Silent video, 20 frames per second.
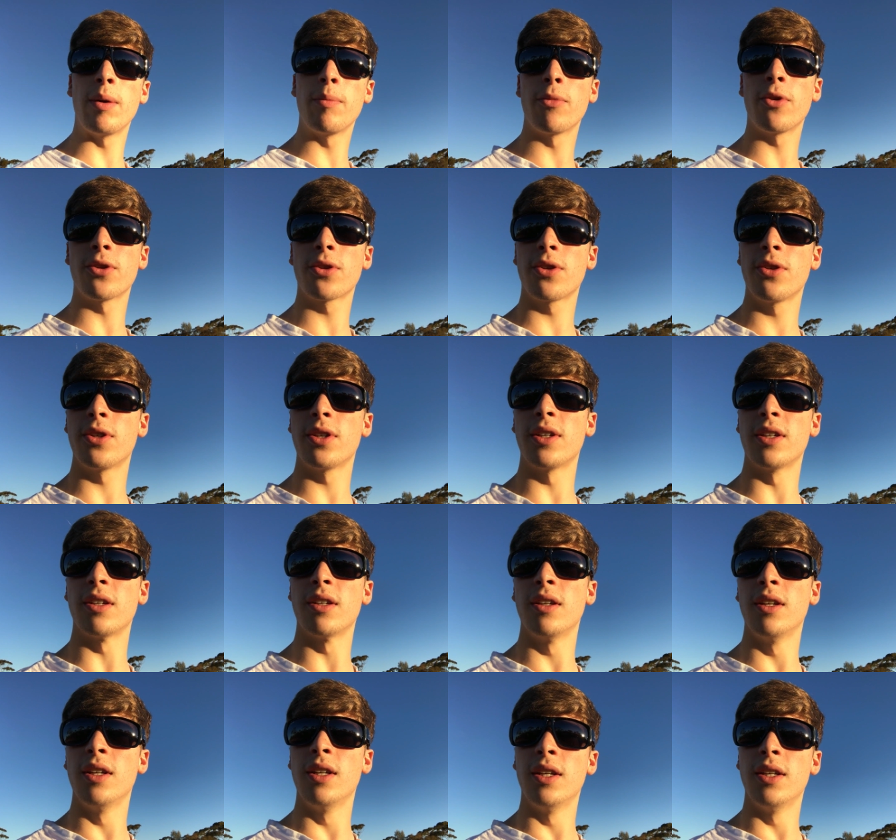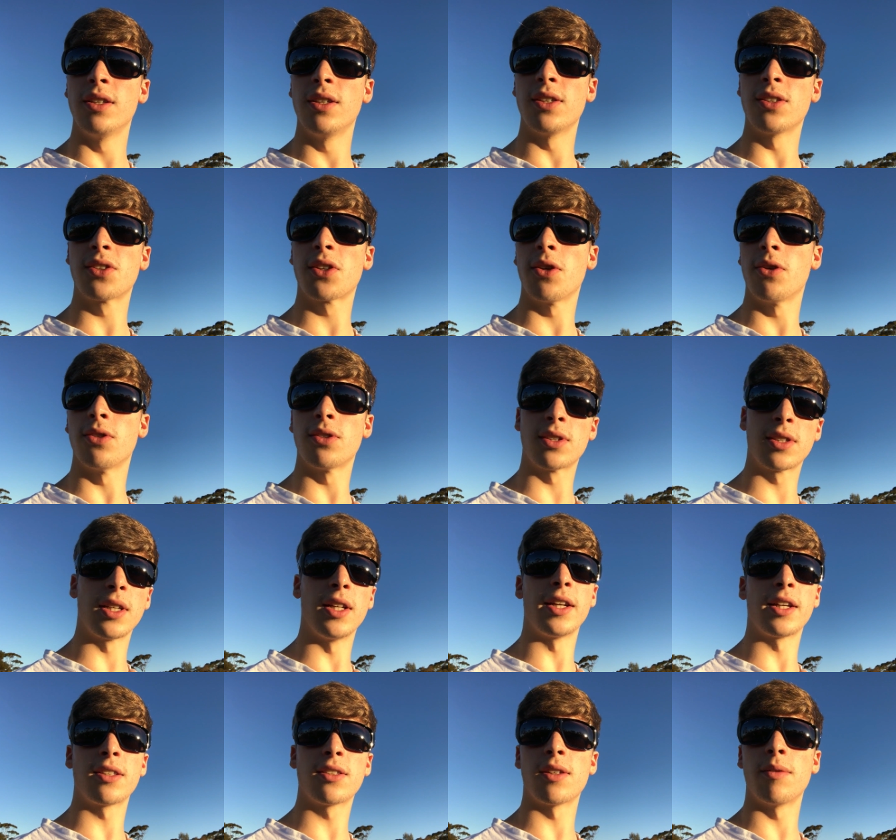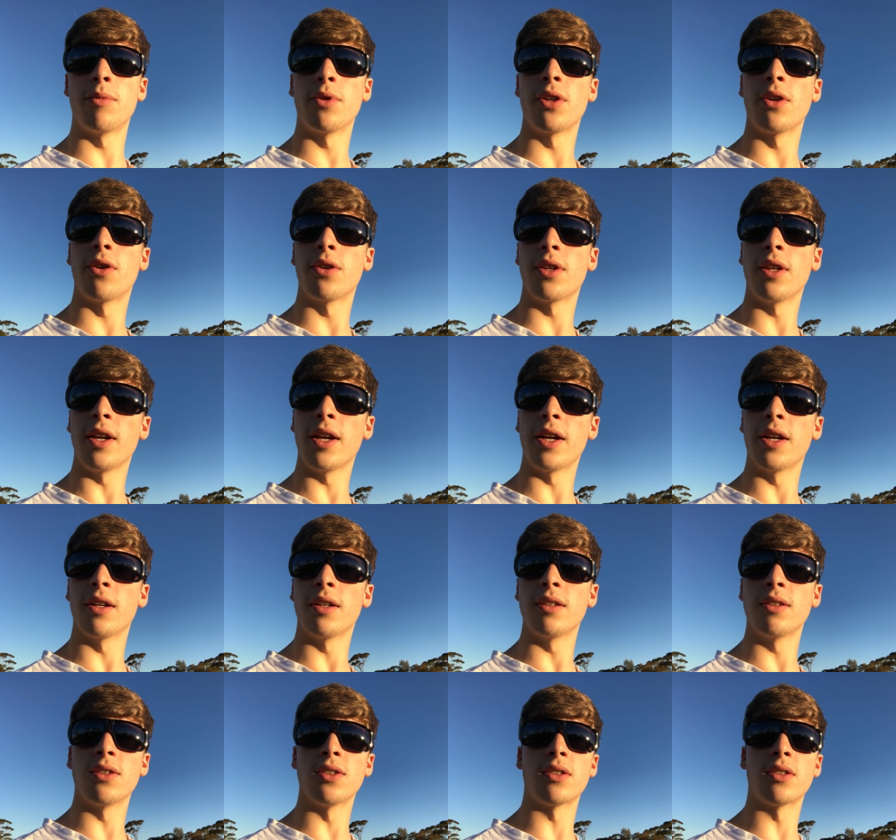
I'm not going to just go select someone out that I